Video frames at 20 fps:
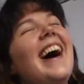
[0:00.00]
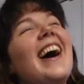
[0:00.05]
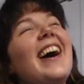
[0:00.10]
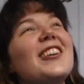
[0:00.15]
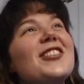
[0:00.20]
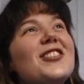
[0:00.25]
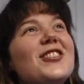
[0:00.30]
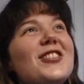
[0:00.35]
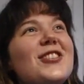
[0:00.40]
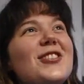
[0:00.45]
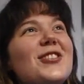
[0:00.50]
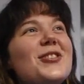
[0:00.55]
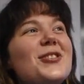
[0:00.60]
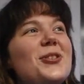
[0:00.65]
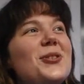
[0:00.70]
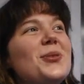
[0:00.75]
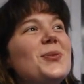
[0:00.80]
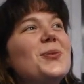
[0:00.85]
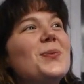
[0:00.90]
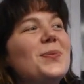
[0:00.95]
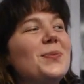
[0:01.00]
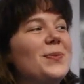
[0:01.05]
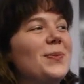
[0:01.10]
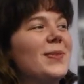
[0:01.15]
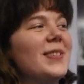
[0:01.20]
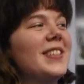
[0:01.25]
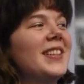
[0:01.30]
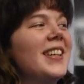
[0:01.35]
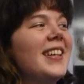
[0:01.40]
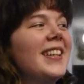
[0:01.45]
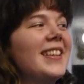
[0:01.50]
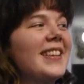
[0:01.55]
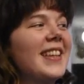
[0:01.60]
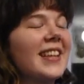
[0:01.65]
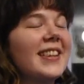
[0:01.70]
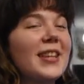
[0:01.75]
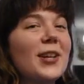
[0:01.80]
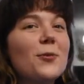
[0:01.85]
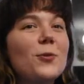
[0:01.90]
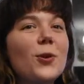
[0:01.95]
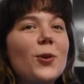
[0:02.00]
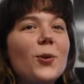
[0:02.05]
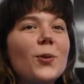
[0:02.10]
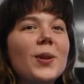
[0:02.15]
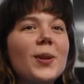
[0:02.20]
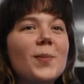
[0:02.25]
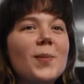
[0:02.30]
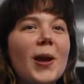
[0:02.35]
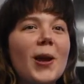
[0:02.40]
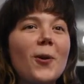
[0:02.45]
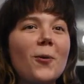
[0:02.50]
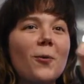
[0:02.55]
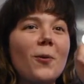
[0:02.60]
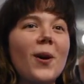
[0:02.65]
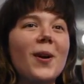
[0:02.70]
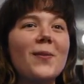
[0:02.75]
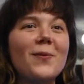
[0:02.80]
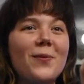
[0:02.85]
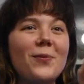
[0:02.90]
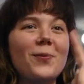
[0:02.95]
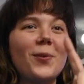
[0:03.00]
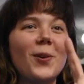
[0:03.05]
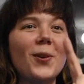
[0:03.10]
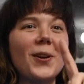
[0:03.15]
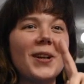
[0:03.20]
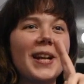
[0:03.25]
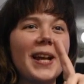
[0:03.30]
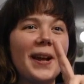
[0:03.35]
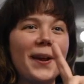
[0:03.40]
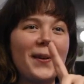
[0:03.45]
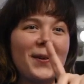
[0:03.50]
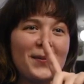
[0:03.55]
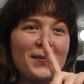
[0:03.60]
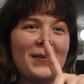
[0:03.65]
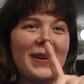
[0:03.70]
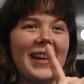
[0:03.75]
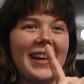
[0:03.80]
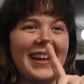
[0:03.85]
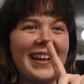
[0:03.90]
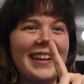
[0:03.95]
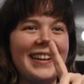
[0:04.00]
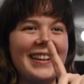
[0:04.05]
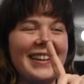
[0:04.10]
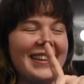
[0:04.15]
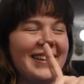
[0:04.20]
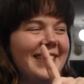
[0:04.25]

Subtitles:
I just assumed that they would only make one furry anime. Oh.